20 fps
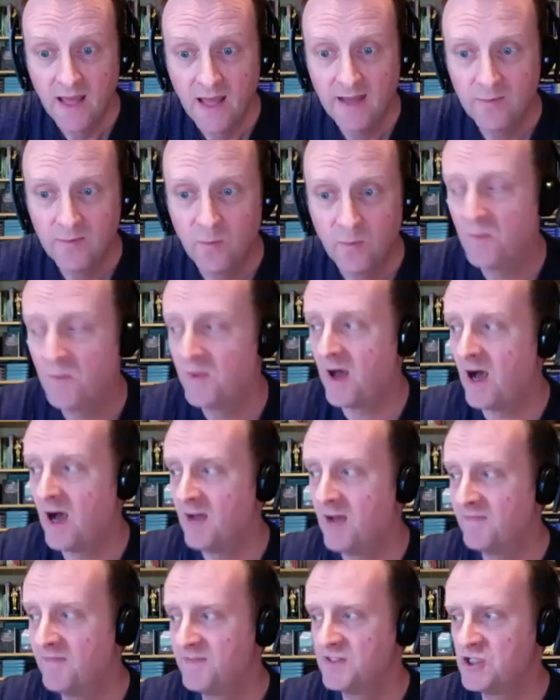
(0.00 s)
Well,
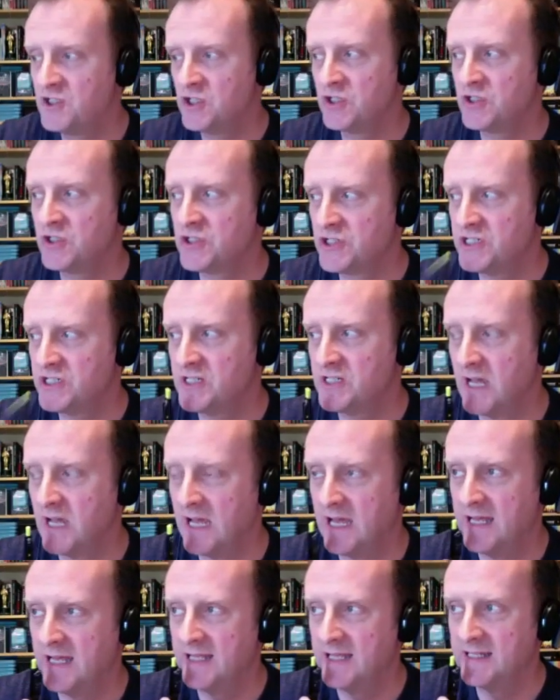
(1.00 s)
I've just
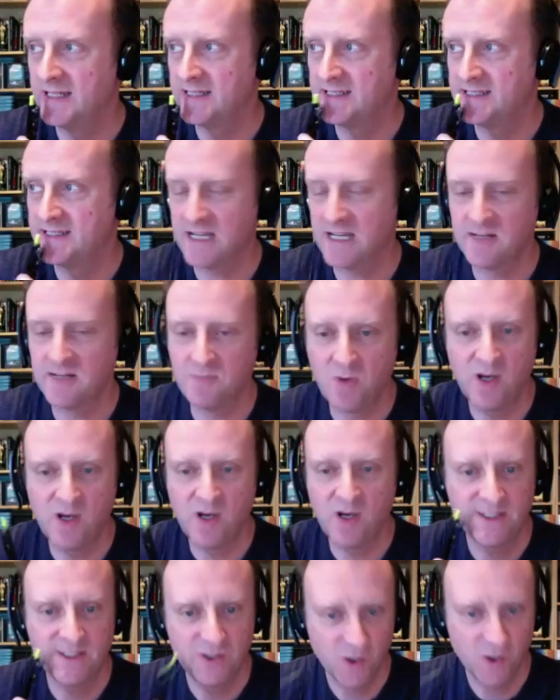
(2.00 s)
done my
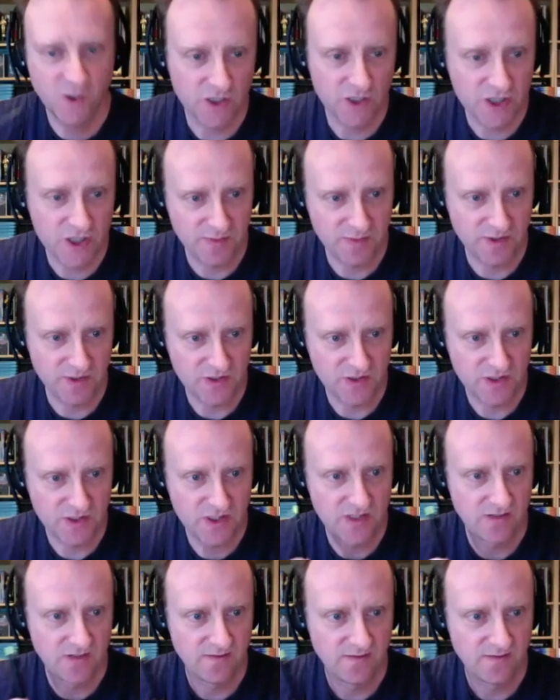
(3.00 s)
acknowledgements